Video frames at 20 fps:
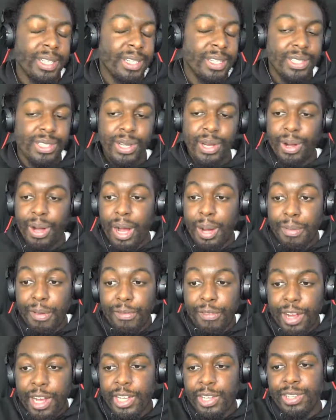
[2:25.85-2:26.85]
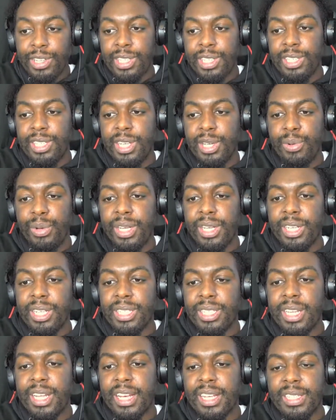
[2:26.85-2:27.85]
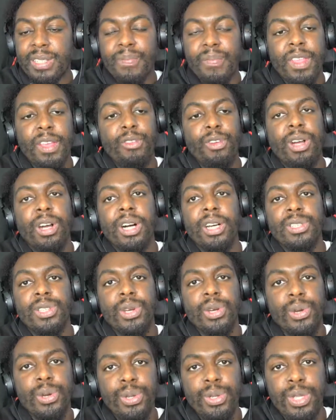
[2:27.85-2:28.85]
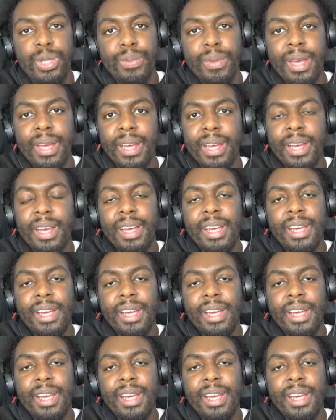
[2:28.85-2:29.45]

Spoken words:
So I'll be very interested to see what he does next. In regards to OEZDEMIR,